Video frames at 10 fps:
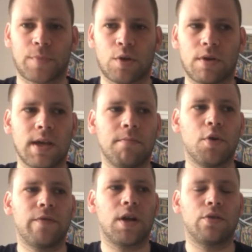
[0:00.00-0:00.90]
Okay,
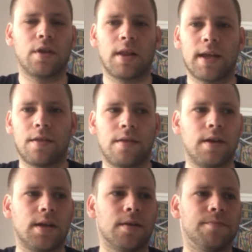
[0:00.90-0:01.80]
moving on to line
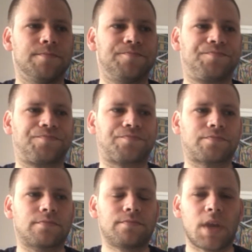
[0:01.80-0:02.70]
3.
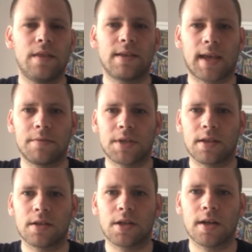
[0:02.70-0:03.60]
The time
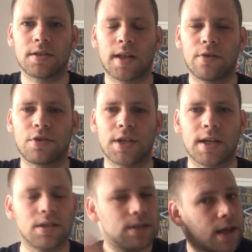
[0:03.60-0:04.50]
signature has now
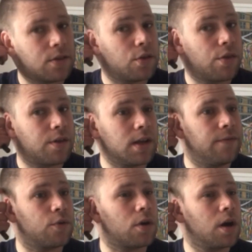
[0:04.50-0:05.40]
changed into
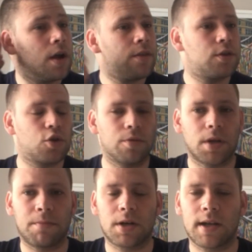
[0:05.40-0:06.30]
3/4. The top
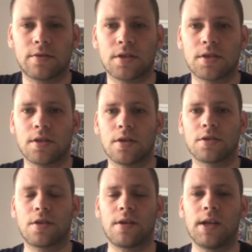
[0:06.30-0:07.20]
number tells us that
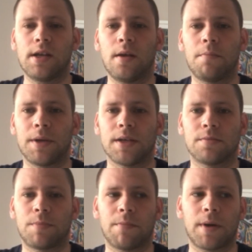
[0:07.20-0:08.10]
there's 3
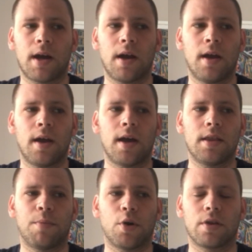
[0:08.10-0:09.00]
beats per bar,
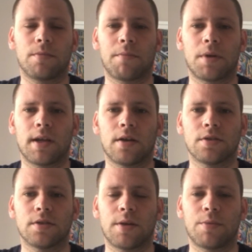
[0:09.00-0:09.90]
and the bottom number
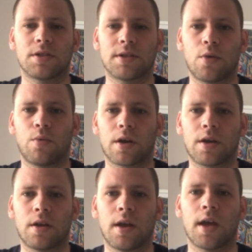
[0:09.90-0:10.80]
tells us that we're still
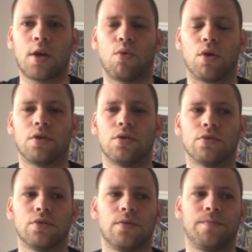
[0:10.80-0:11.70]
working in quarter
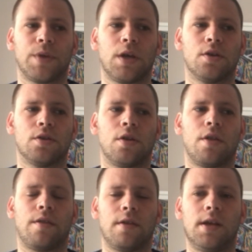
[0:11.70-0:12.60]
notes.
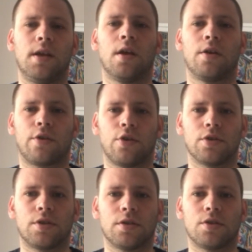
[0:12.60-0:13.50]
3
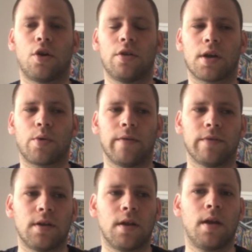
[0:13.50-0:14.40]
crotchets, or the
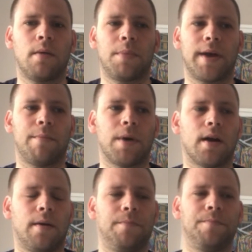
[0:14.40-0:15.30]
equivalent, per bar.